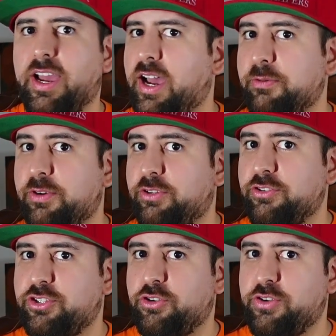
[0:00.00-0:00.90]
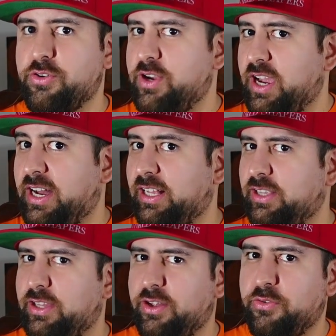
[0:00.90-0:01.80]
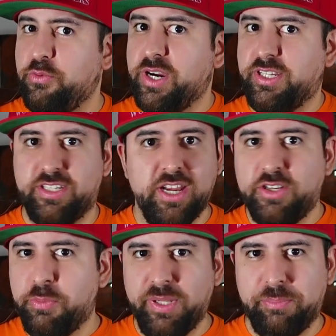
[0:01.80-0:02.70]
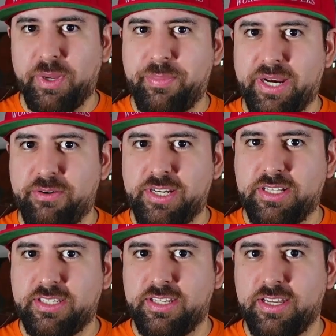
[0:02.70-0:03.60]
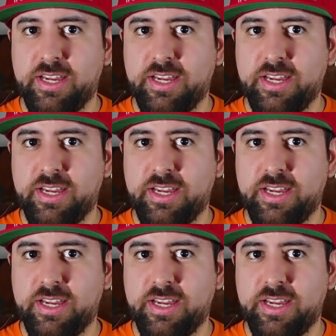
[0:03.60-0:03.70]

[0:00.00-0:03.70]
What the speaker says: I'm going to show you a lot of ways to build barbarians.